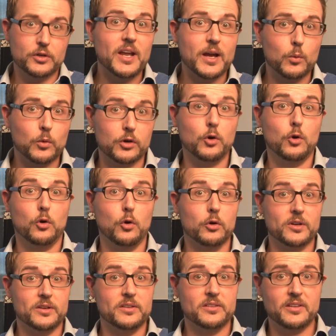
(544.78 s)
your network or
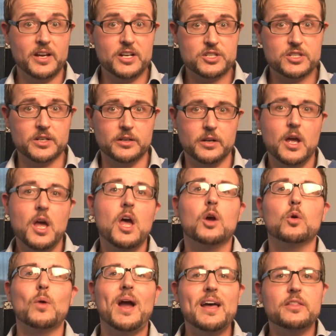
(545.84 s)
organization.
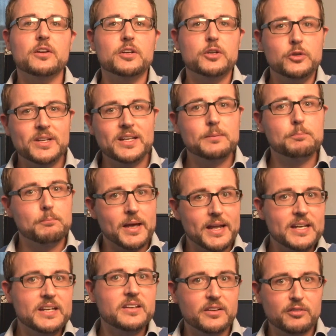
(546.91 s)
Rather, you need
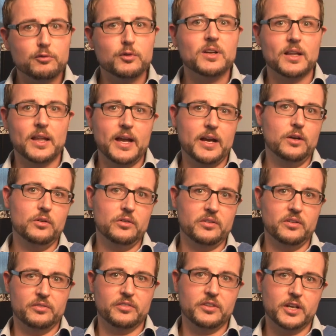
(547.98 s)
many different
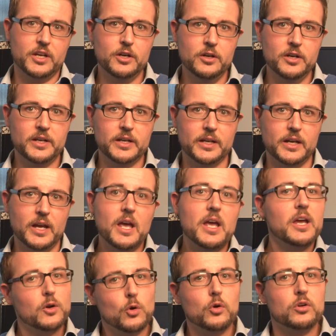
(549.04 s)
layers of security
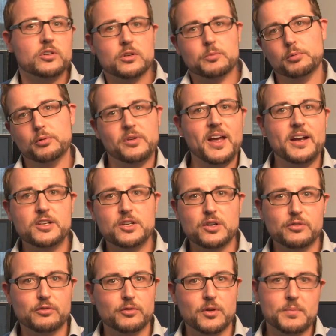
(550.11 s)
in order to protect
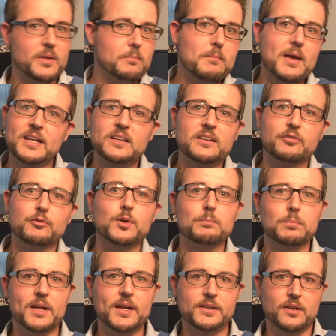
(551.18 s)
you from the many
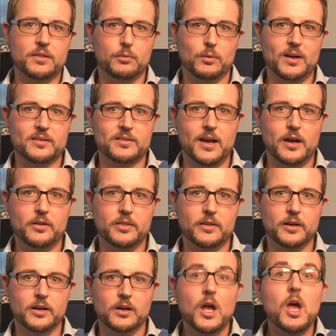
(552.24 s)
different blended threats out
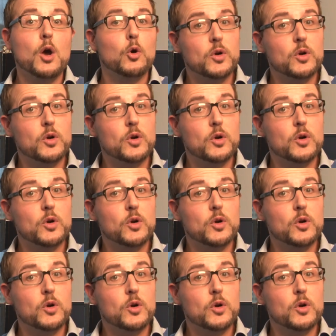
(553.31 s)
there,